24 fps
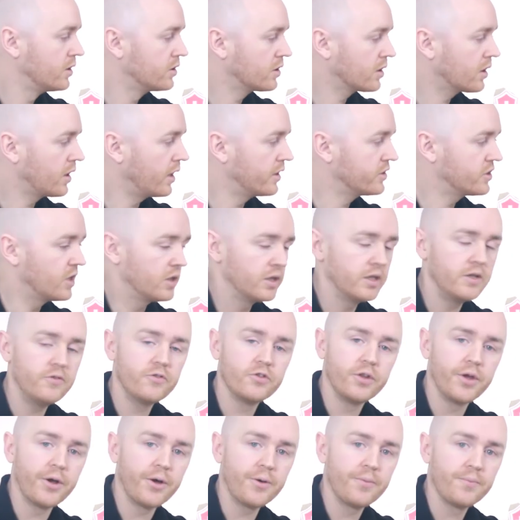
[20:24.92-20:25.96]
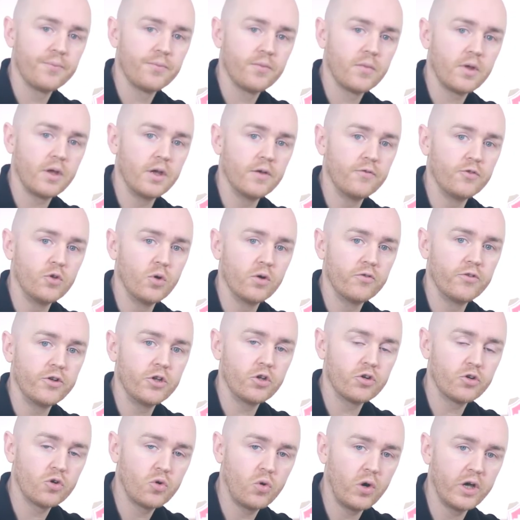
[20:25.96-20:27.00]
Guys, I'll leave it there. If you have any
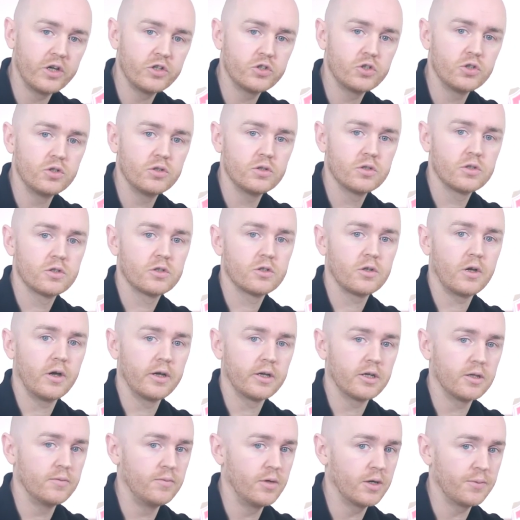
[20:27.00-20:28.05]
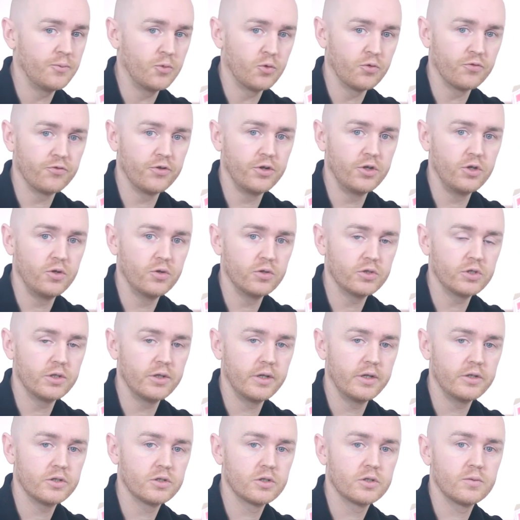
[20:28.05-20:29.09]
other questions, I can make more videos on
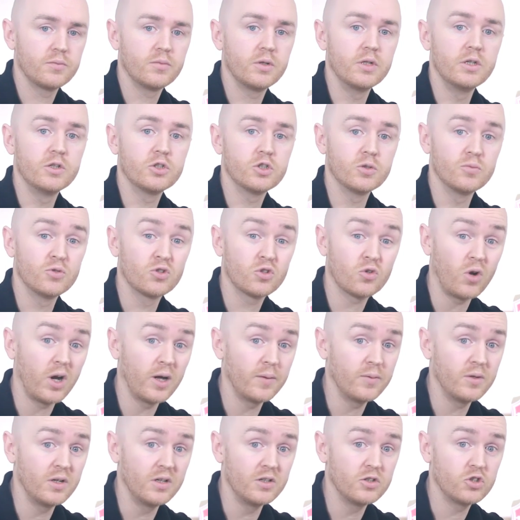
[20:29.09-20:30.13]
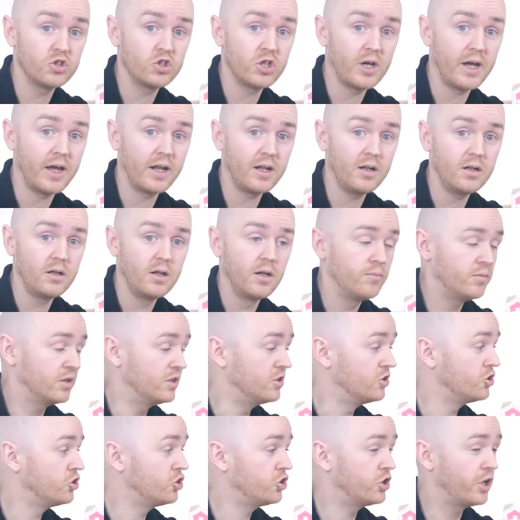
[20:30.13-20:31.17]
this. Please subscribe to this channel.
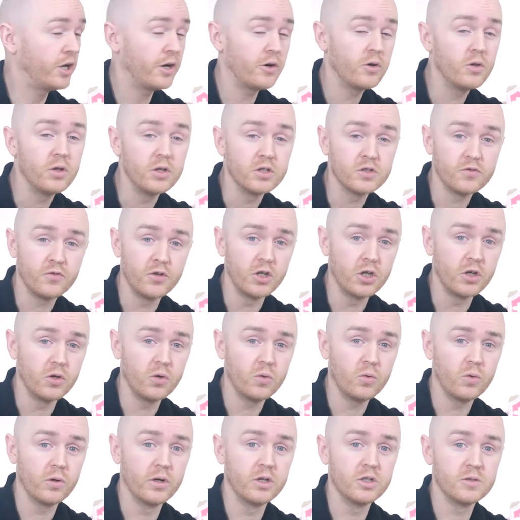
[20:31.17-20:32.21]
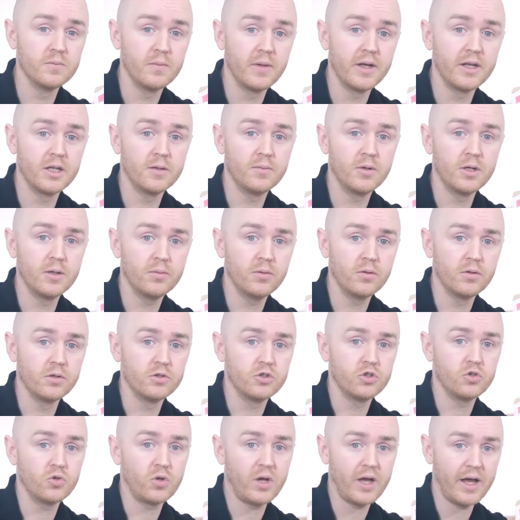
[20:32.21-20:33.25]
Please share this video with as many people
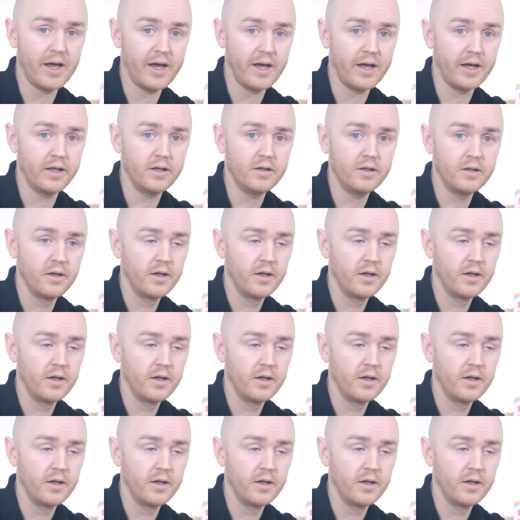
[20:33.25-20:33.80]
as you can.